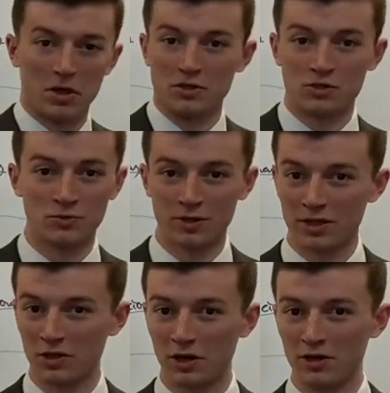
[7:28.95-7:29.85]
assume that
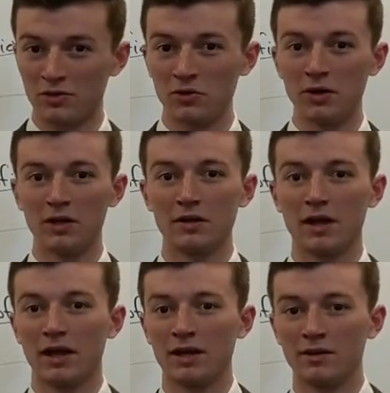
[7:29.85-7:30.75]
they know how to do it,
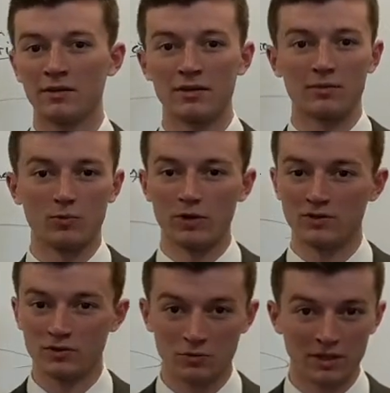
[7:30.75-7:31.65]
and we
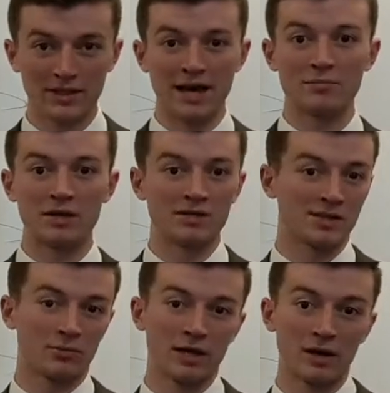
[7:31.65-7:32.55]
assume that that means
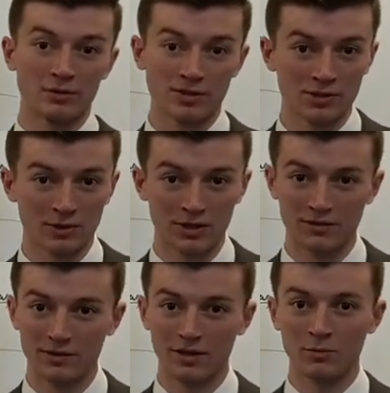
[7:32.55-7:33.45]
they'll be able to do
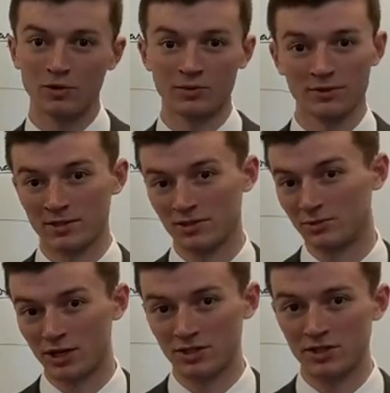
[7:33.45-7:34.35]
it in multiple
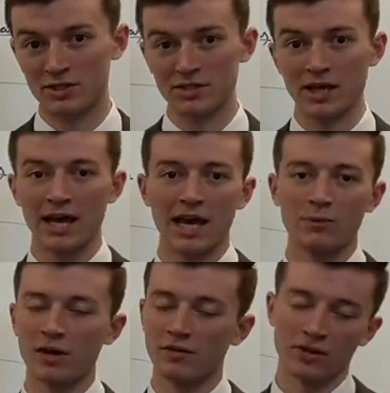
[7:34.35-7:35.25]
situations, and
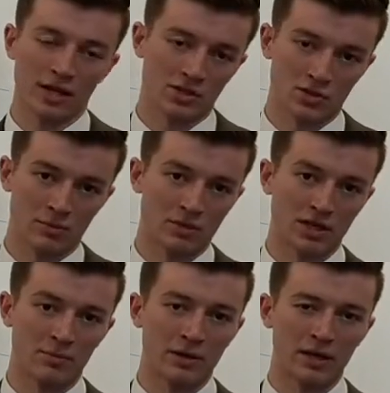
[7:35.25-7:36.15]
we cover the next grammar
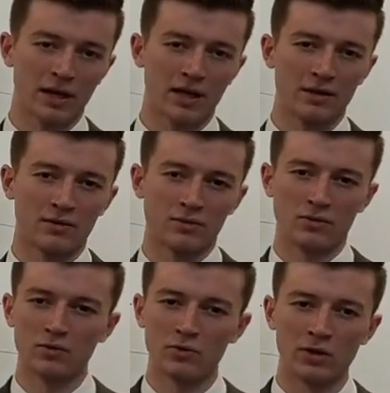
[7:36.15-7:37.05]
topic, and
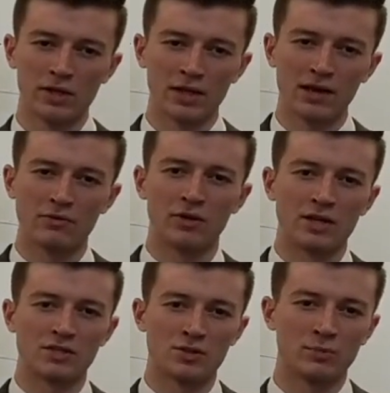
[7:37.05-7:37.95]
really it never
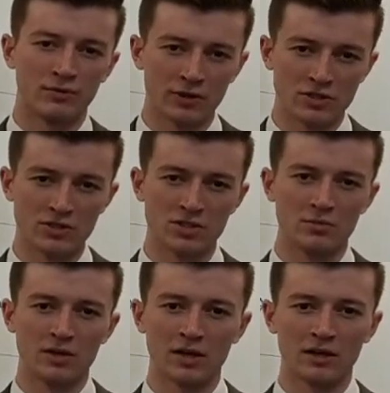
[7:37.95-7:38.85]
gets to proficiency
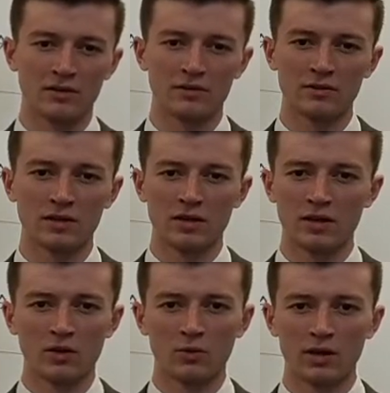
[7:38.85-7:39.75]
because
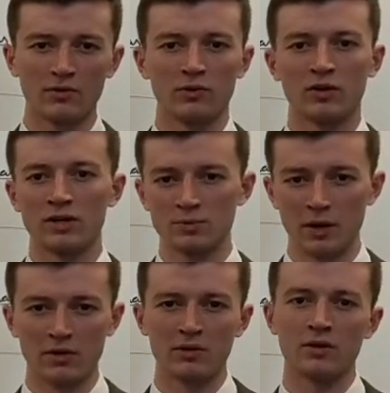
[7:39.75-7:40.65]
we never
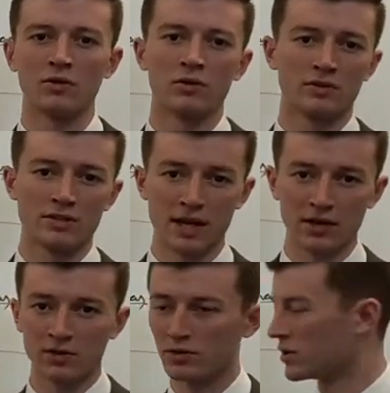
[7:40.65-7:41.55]
expounded or
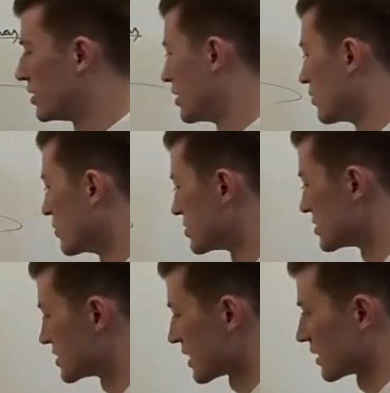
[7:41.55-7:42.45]
recycled, which
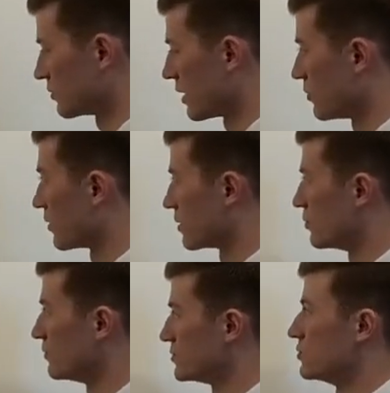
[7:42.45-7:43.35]
is exactly why we want to
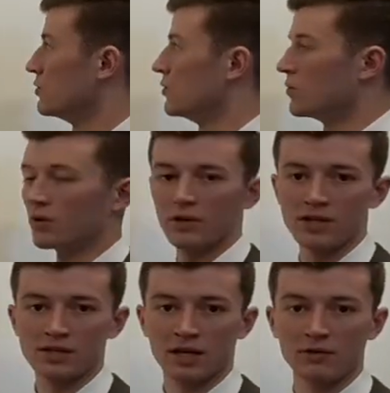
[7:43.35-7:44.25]
move to
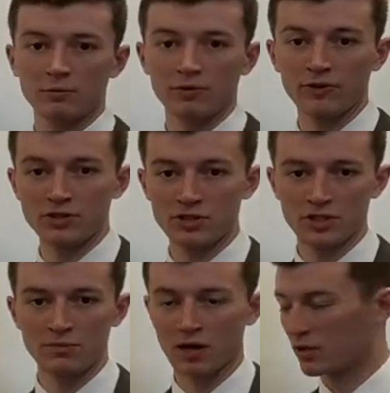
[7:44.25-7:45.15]
this kind of
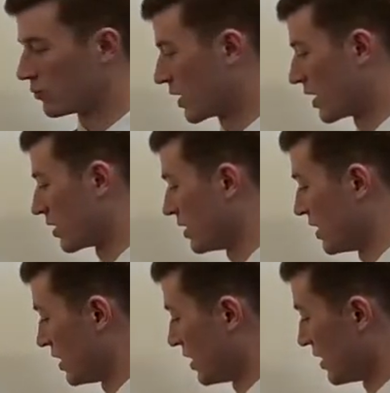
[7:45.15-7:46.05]
proficiency model where
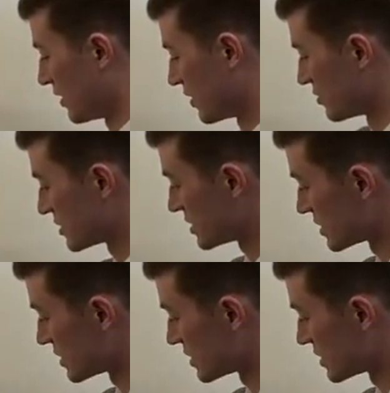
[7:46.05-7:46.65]
there's